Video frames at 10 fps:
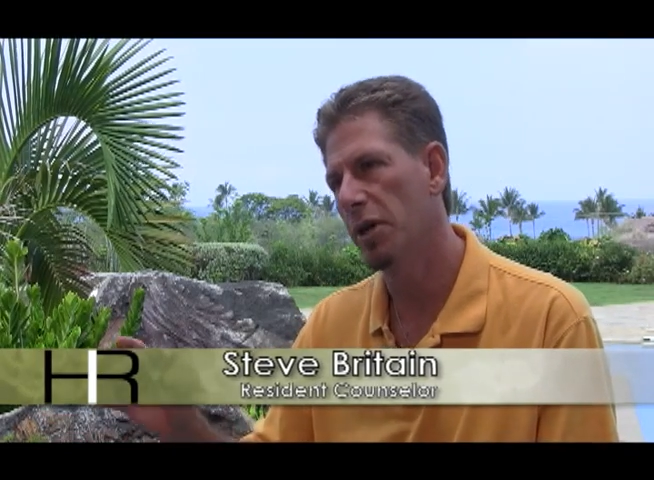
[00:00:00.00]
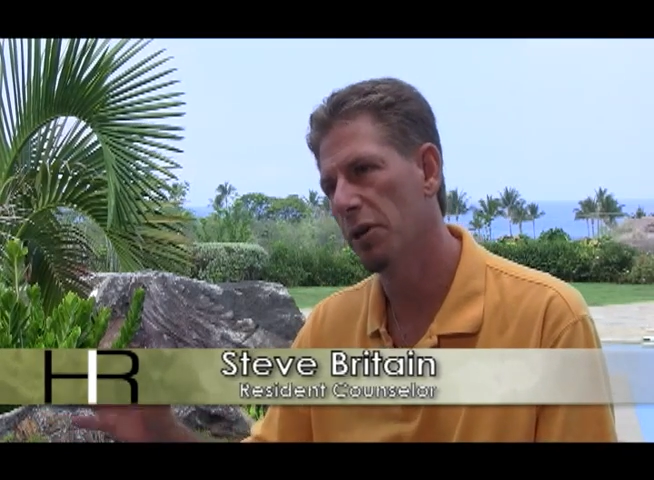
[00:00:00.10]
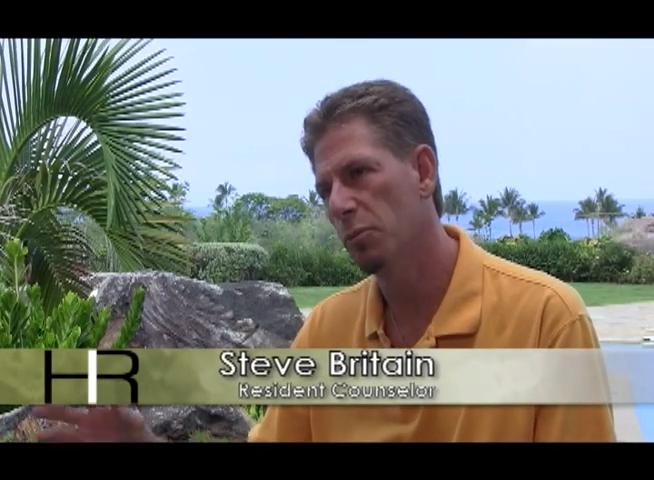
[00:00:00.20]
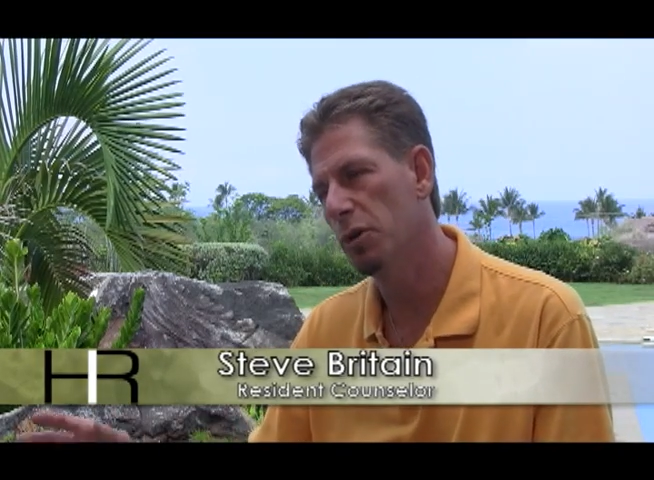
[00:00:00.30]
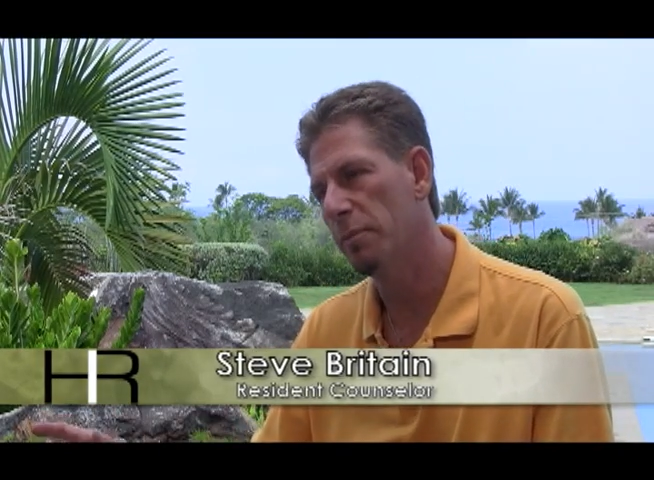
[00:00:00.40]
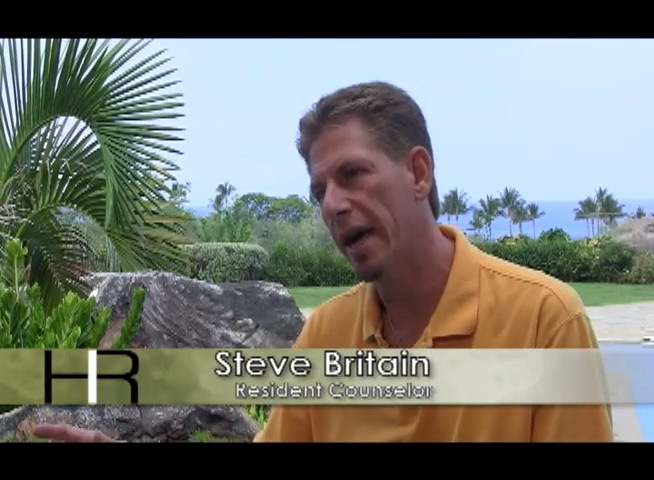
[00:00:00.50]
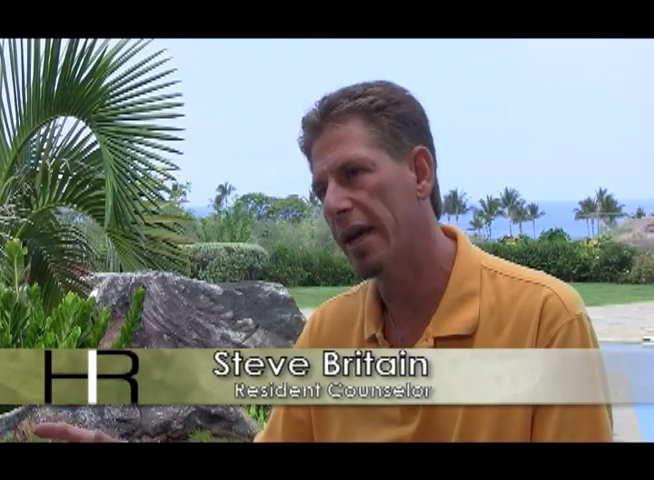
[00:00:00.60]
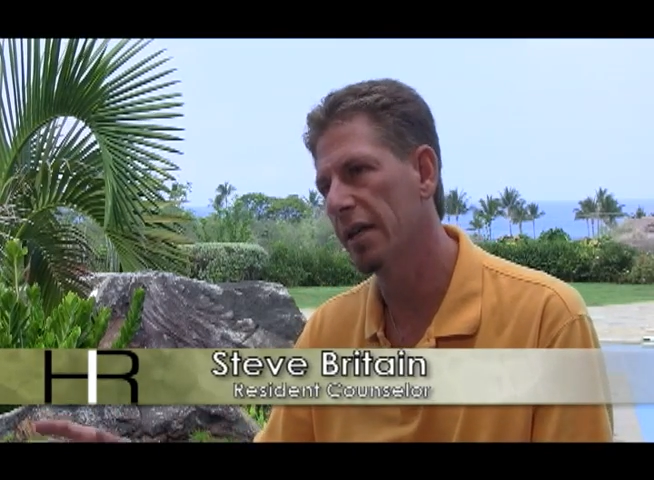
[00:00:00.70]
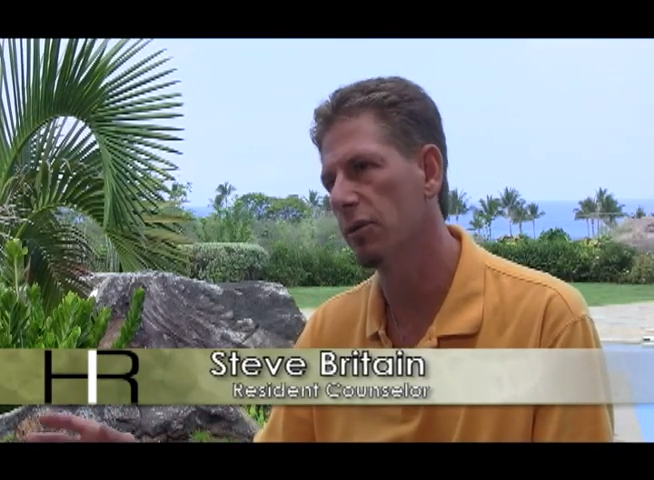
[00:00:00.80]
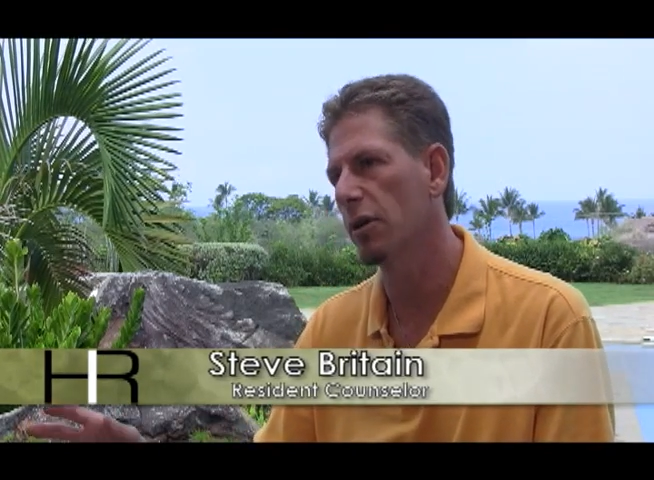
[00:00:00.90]
but you're put
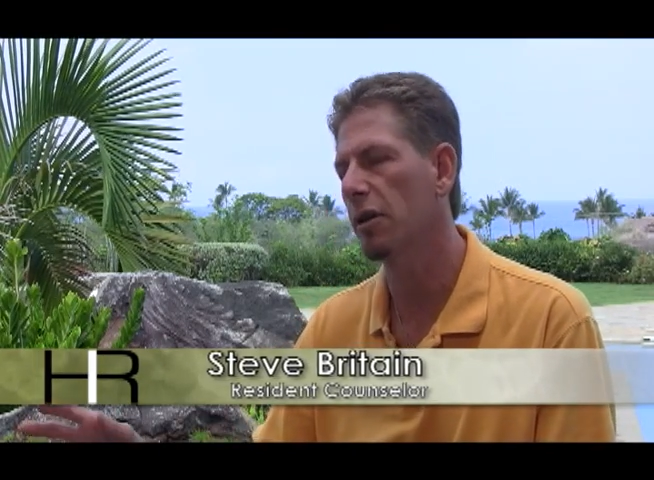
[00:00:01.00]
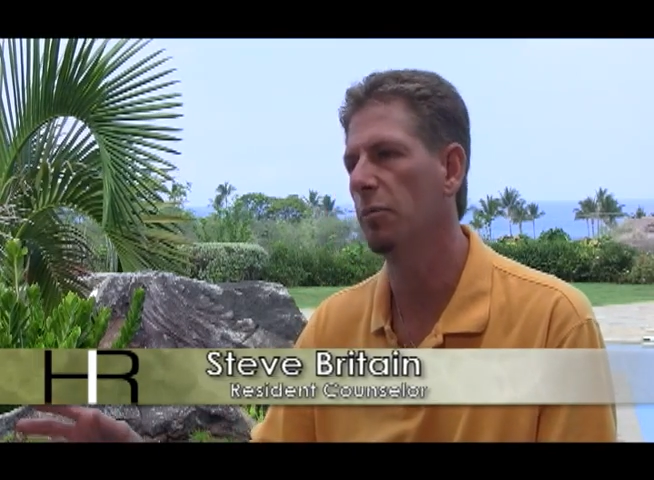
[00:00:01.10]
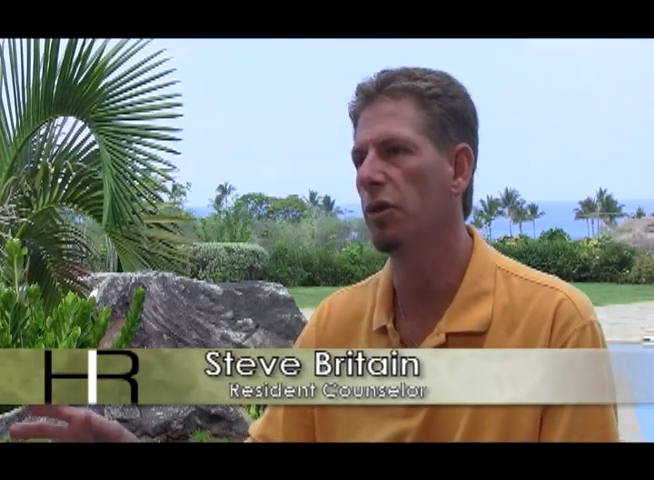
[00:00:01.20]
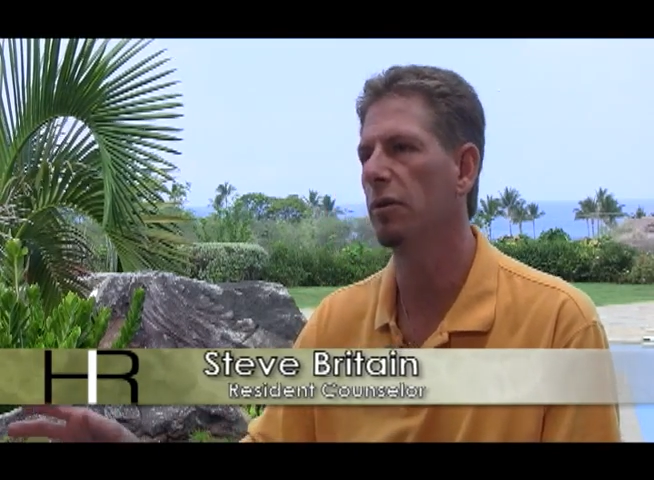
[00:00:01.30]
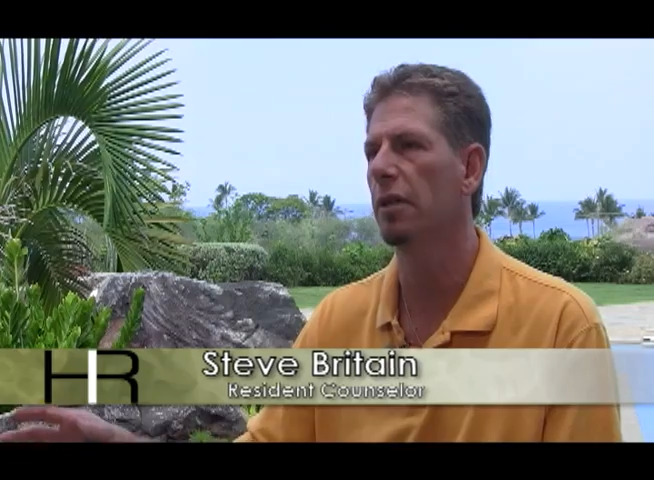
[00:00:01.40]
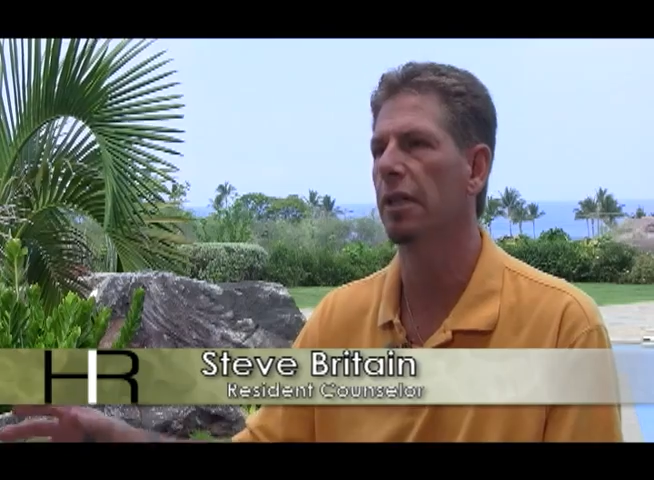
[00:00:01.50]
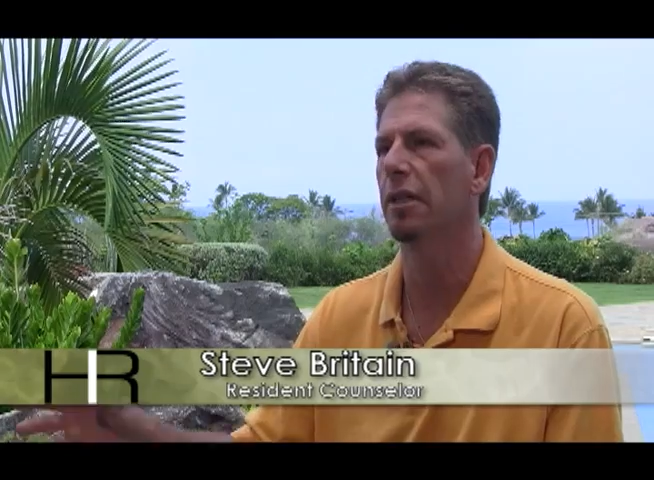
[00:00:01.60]
back into a community.